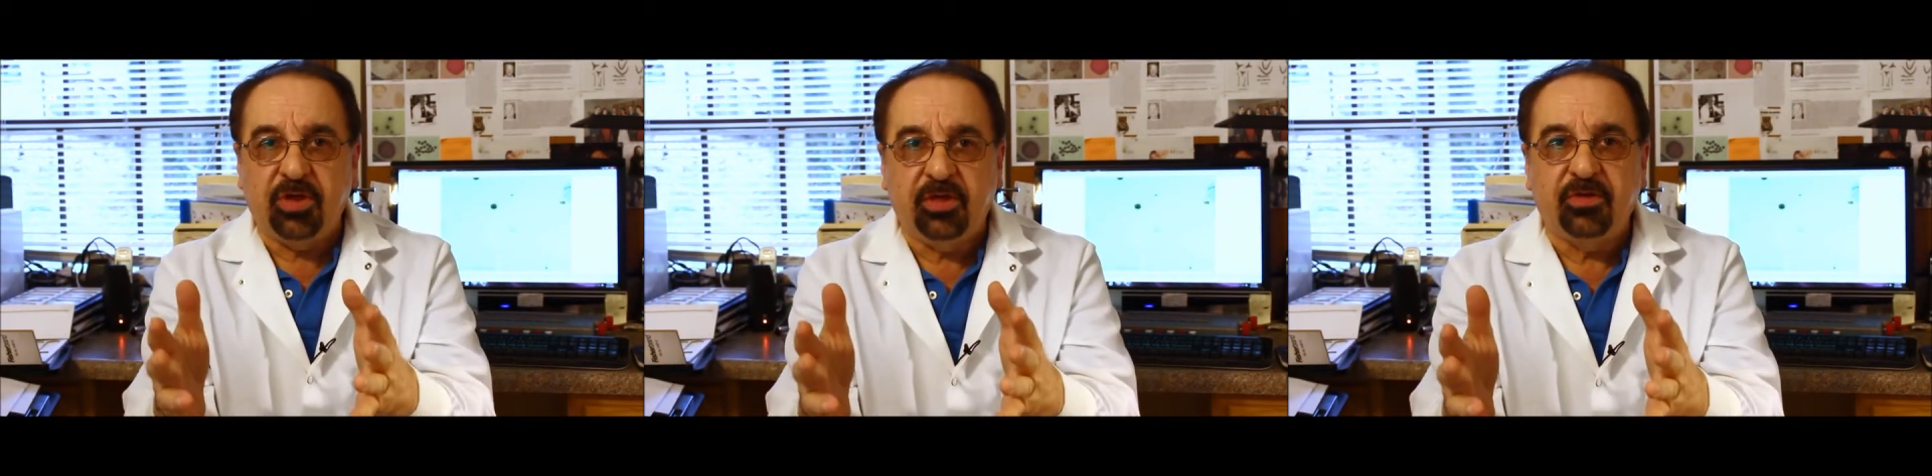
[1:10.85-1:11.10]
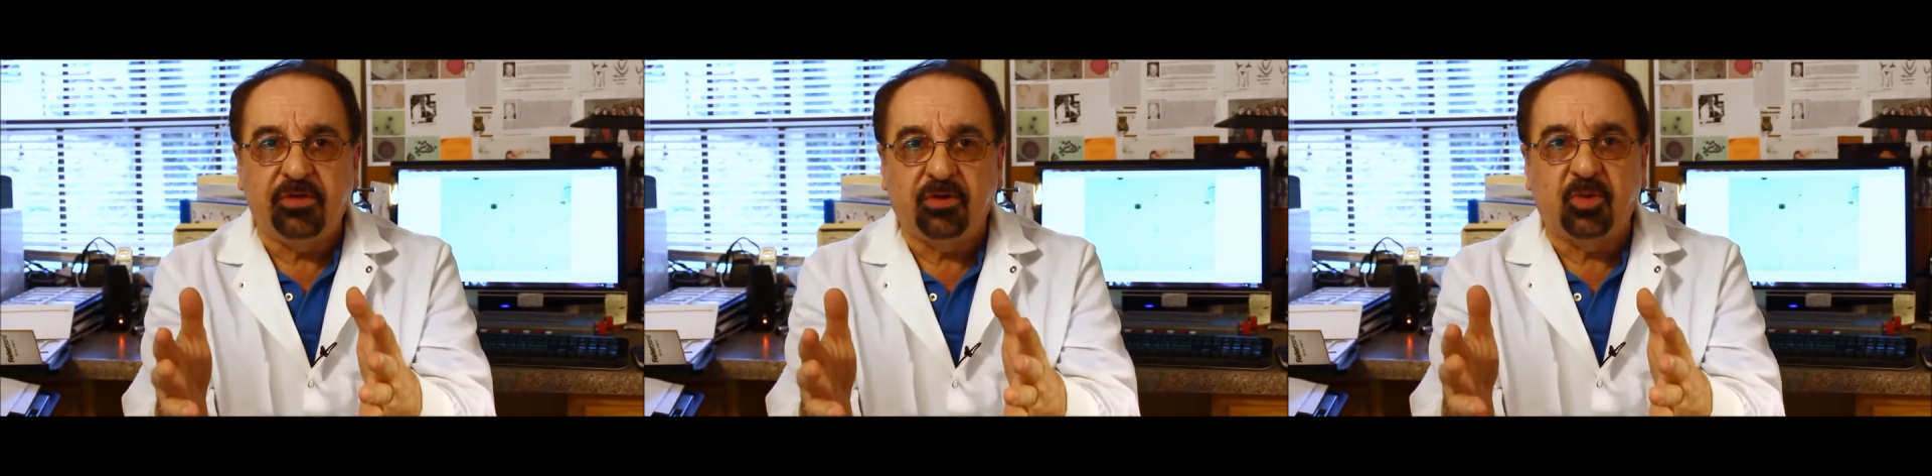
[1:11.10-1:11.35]

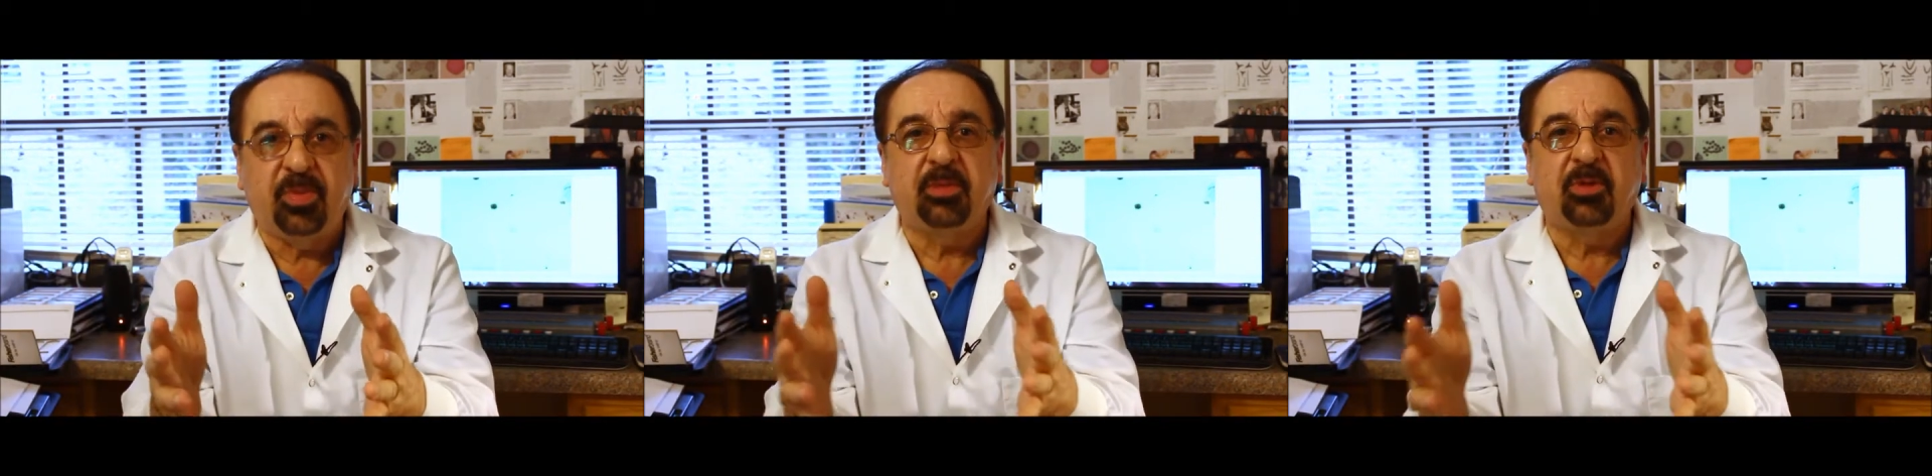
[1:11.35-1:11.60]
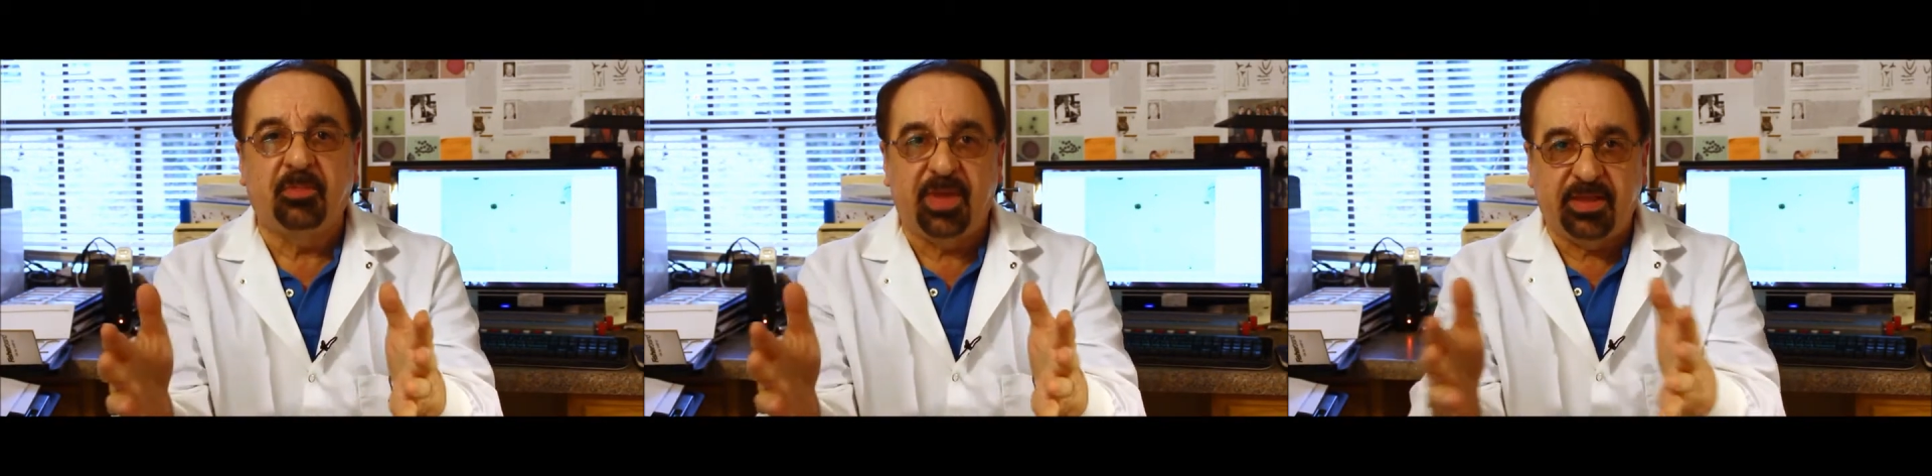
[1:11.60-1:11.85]
easier to be
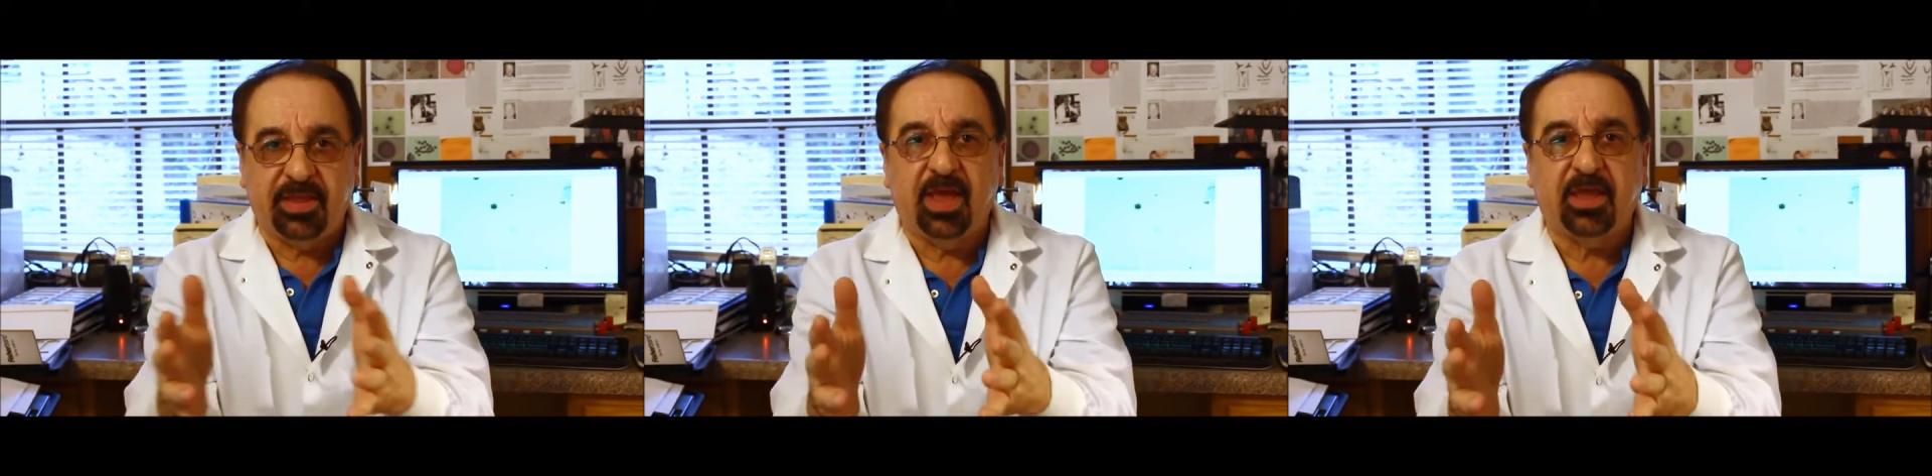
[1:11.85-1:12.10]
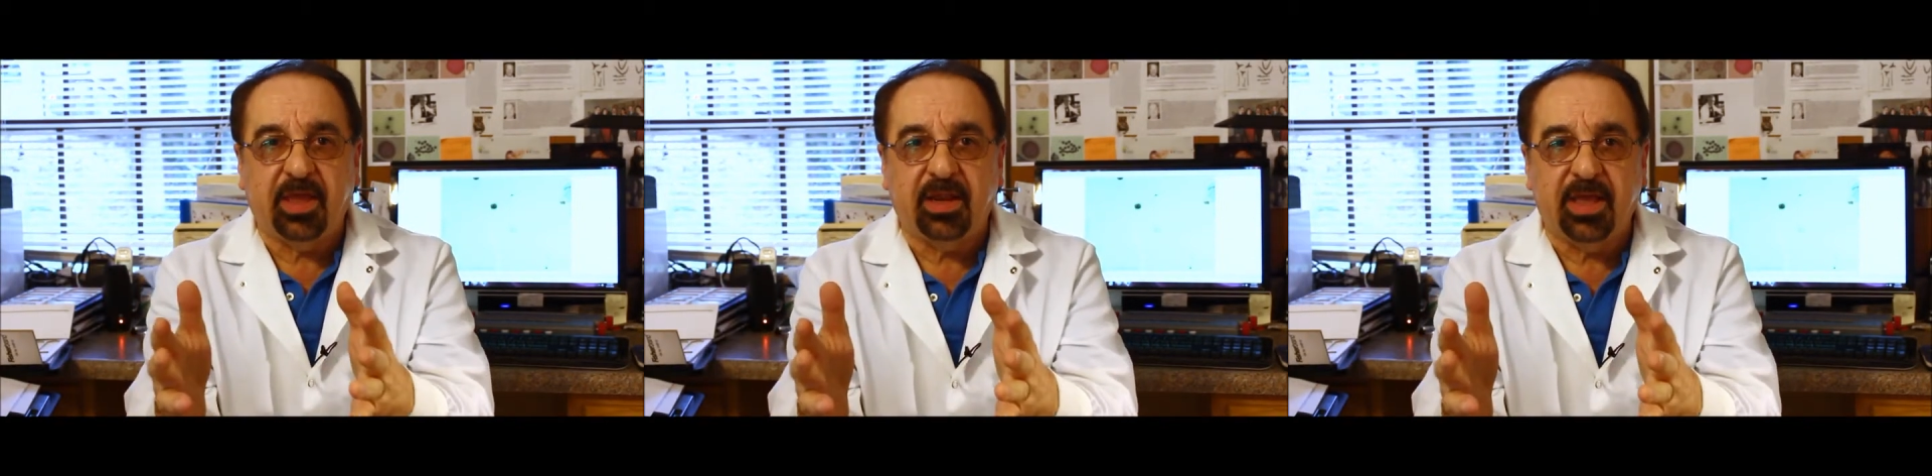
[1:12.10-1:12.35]
able to make
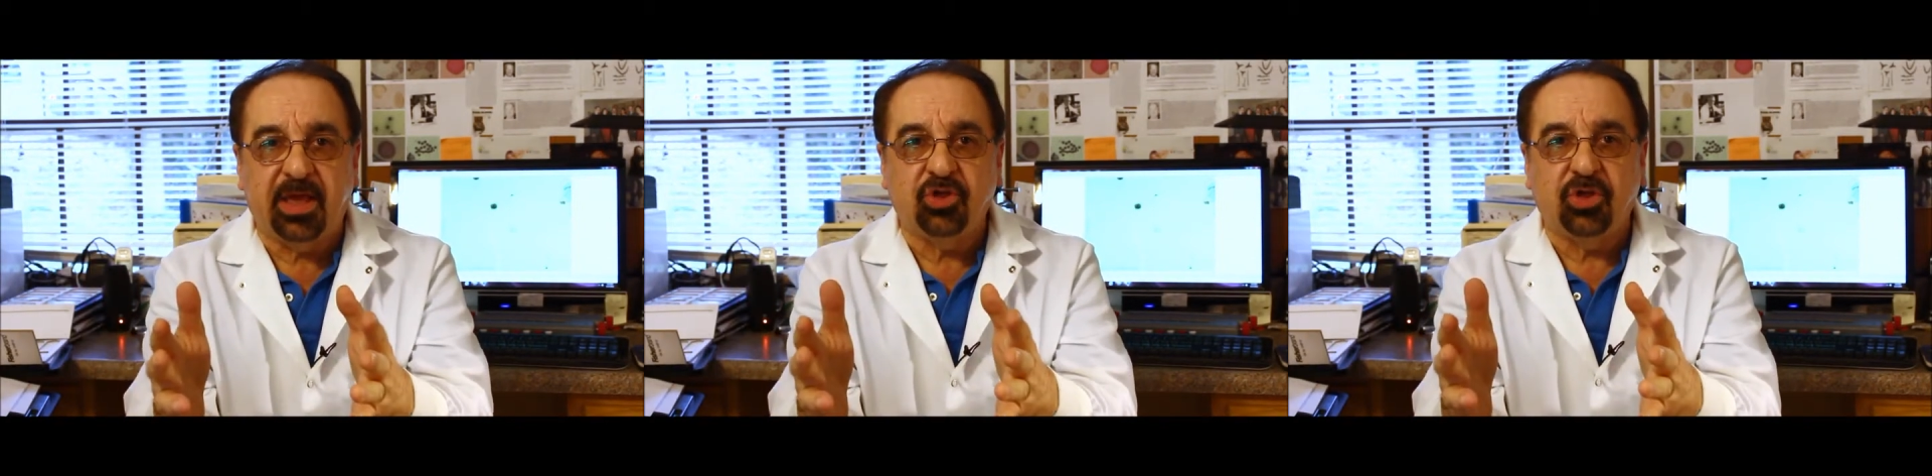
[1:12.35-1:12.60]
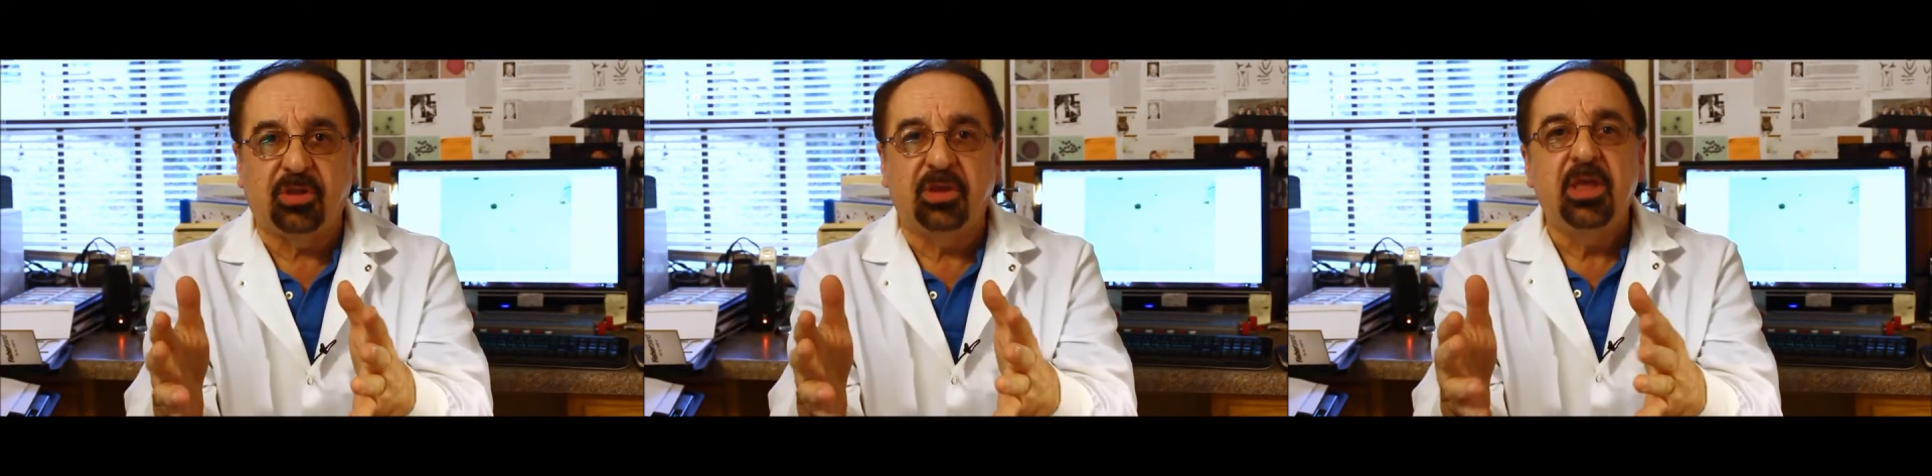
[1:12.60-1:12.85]
that
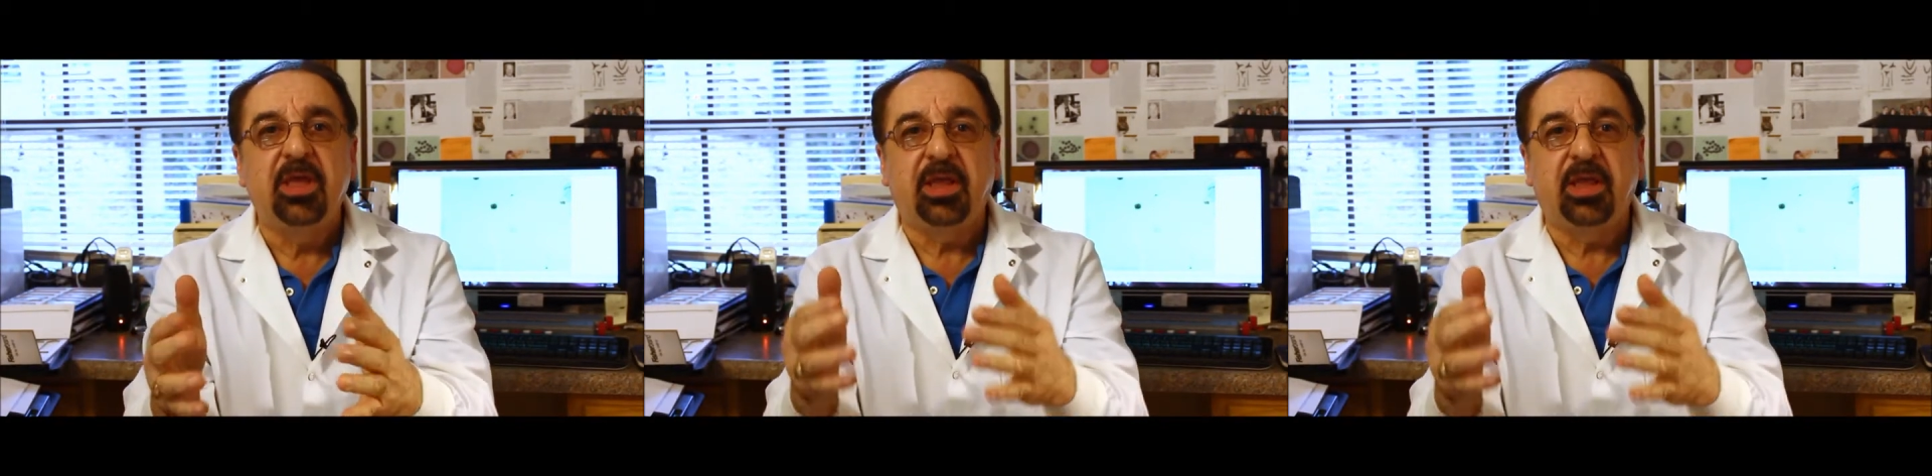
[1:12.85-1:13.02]
connection